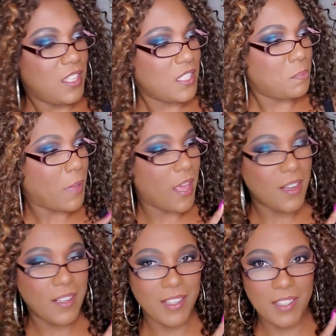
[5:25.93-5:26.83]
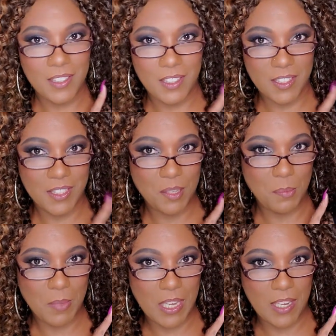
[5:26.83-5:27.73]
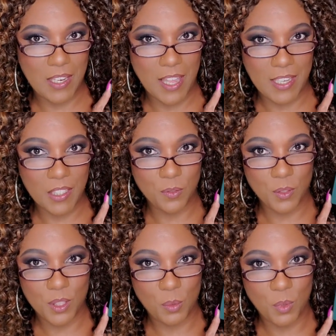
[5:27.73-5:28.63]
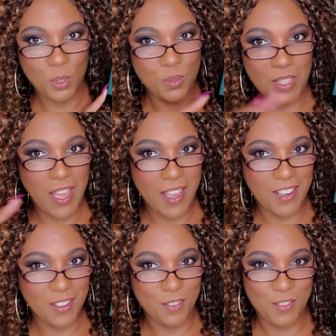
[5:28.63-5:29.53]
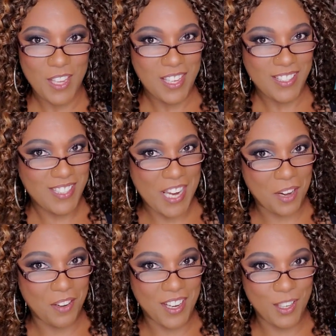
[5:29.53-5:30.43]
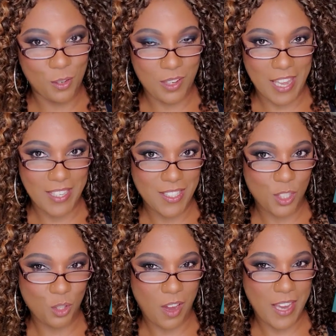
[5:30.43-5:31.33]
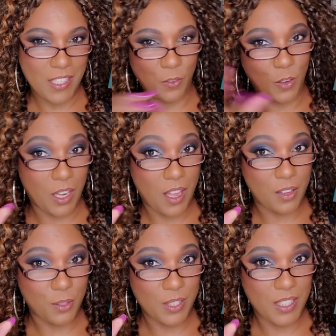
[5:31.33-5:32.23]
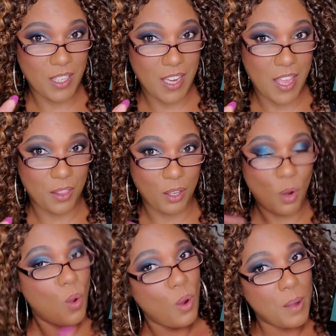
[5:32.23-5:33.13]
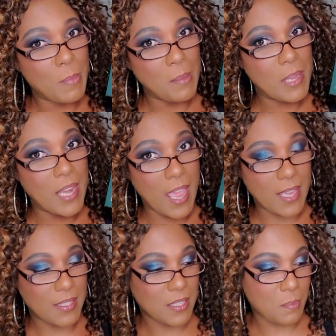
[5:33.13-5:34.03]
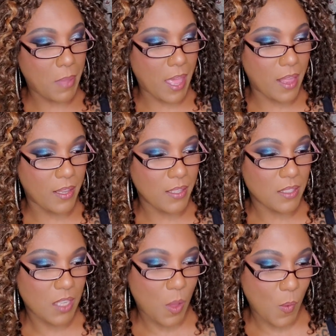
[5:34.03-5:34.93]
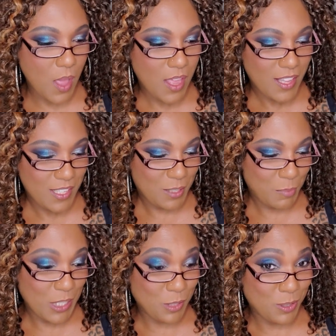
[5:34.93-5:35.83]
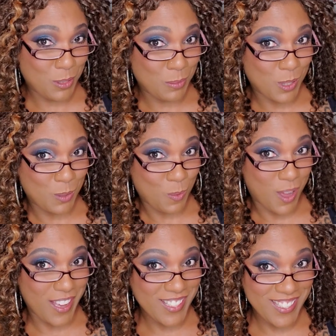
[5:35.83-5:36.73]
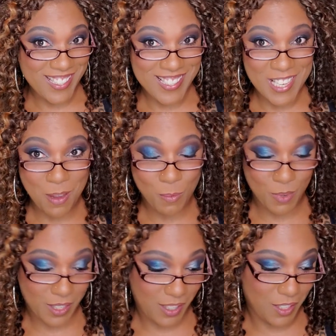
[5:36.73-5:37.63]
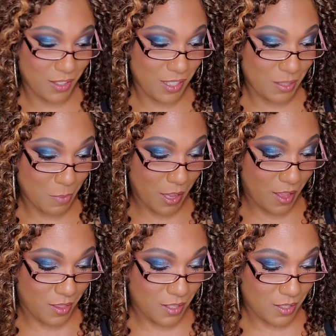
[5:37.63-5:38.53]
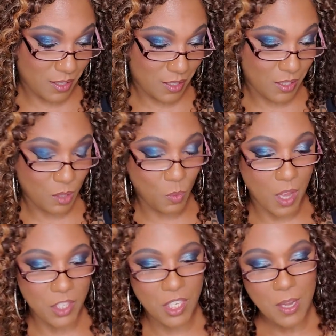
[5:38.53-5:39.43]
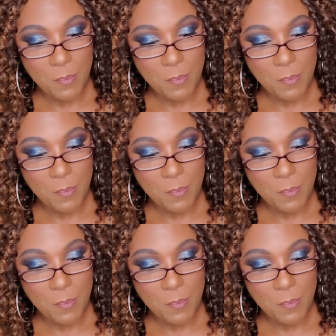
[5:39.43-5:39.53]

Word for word: This palette looks to me like it's for someone who's kind of daring or likes to try different colors together, or maybe an accent palette. So let me do some swatches. I'm really curious about how this is going to swatch.